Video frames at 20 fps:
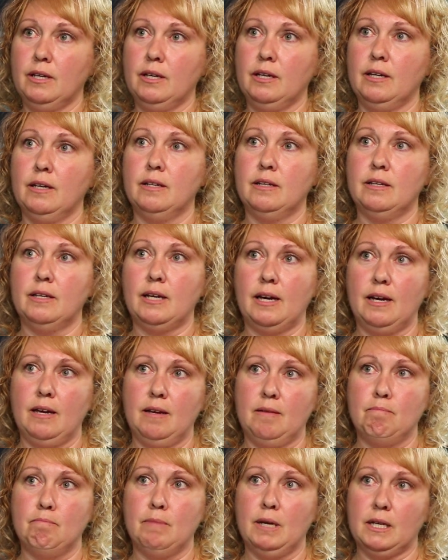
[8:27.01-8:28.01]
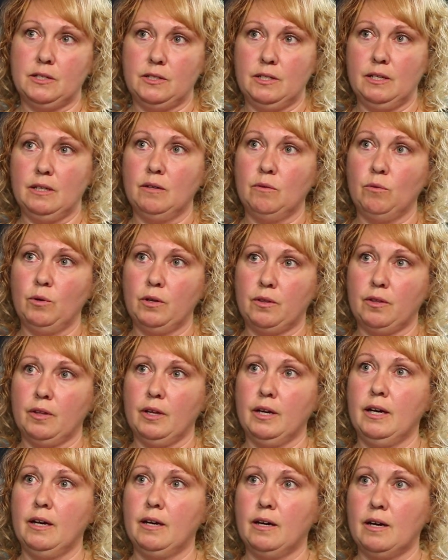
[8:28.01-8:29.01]
and I mix it with
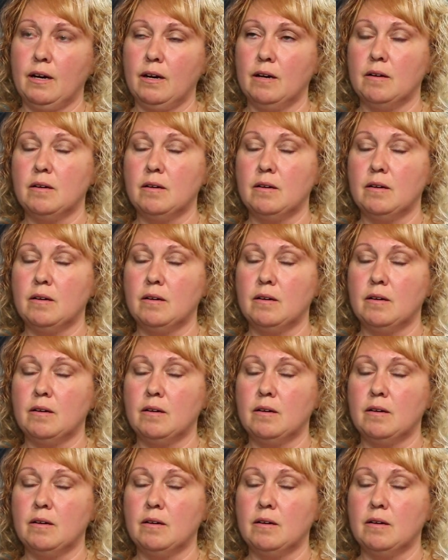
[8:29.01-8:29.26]
like a,